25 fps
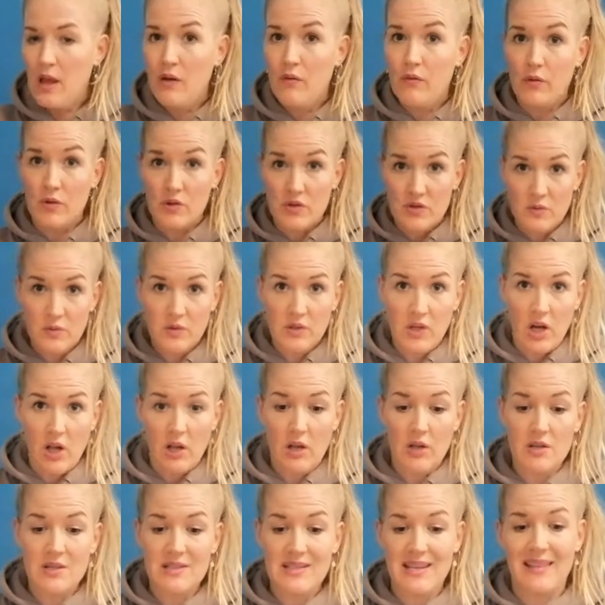for
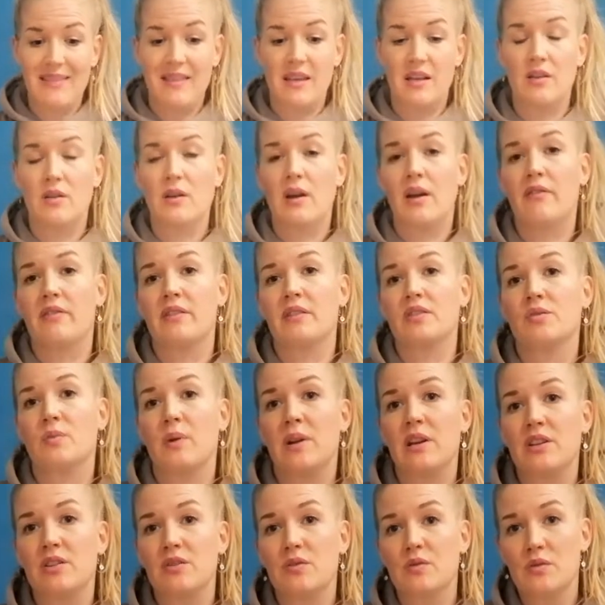$2, and then you have the
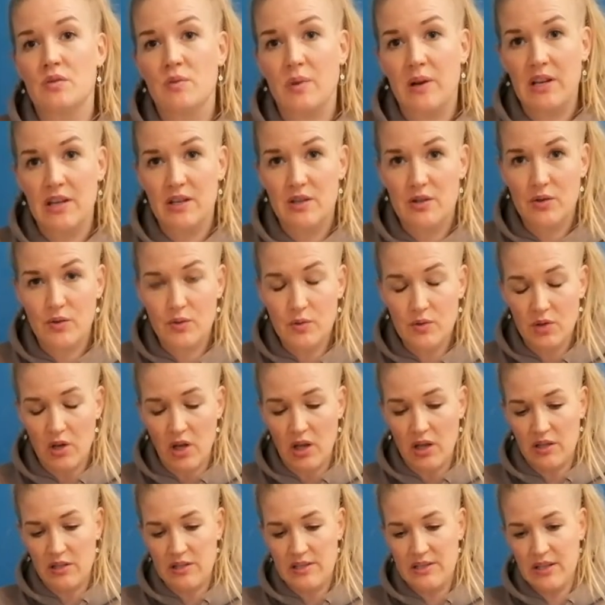
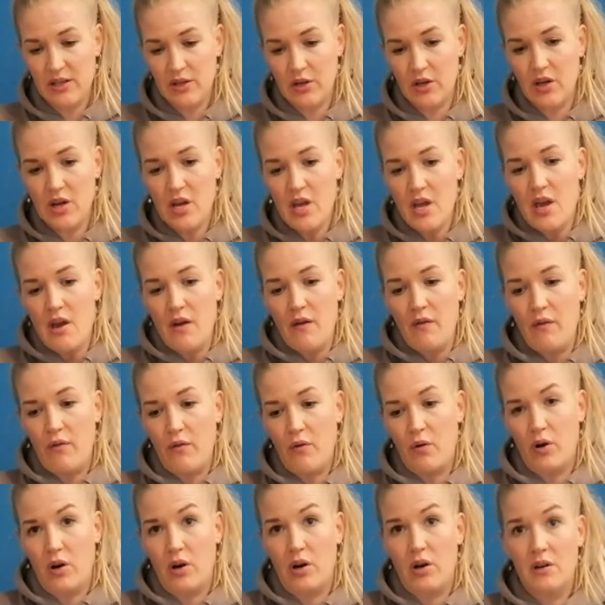$22 tier
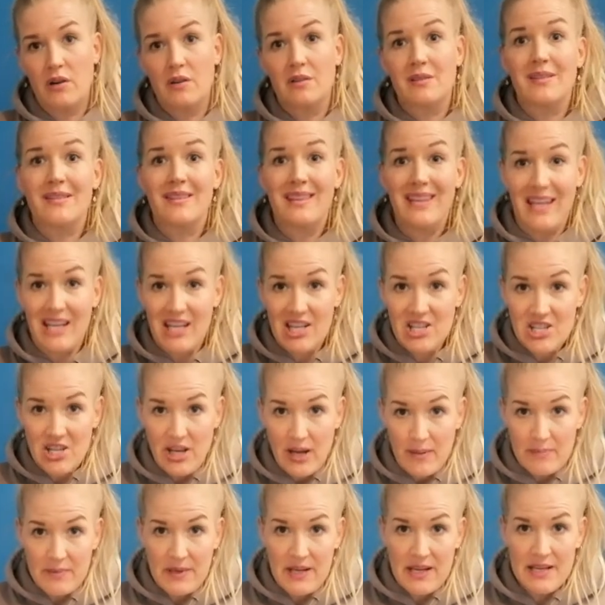for the energy
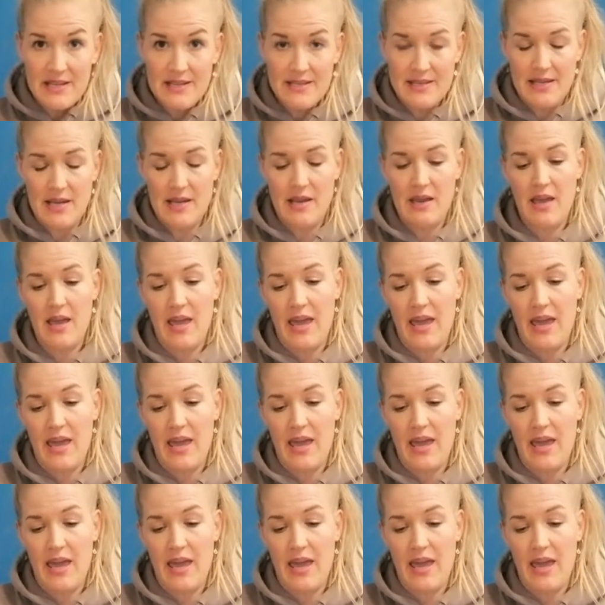updates